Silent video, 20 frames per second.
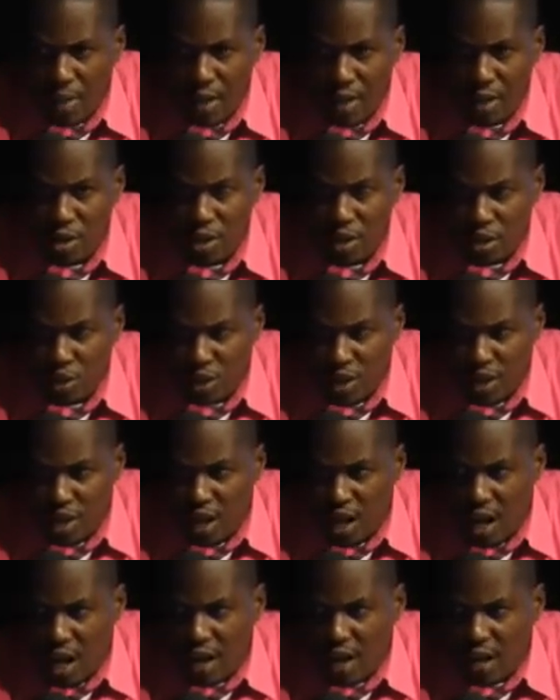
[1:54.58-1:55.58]
education
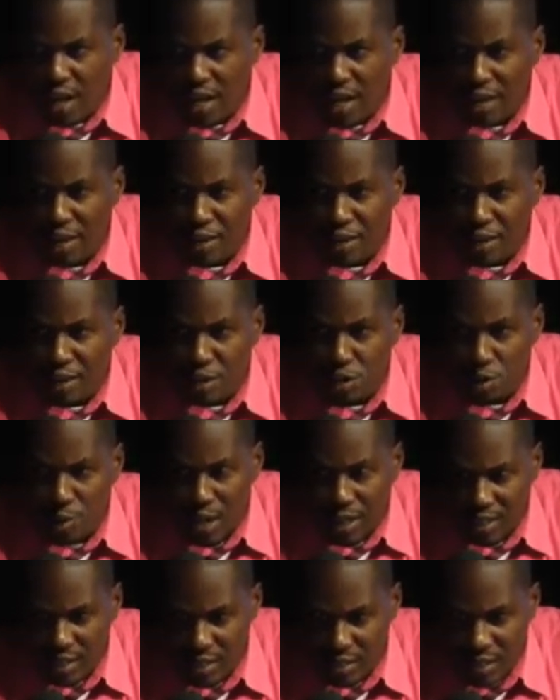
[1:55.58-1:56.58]
in the
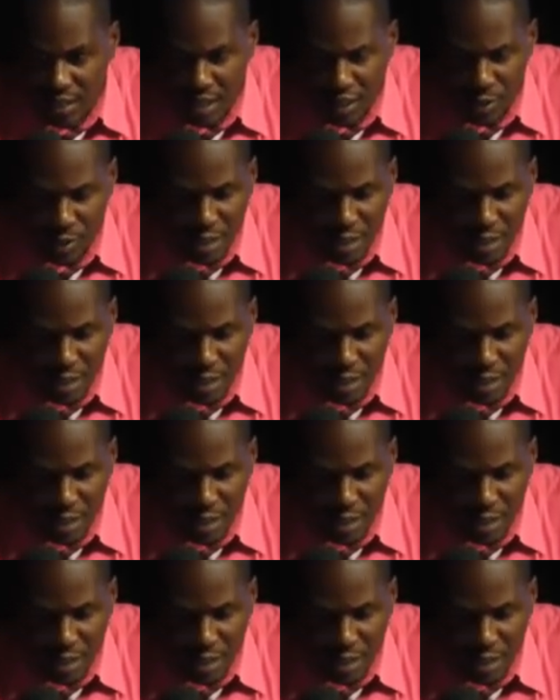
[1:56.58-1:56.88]
United States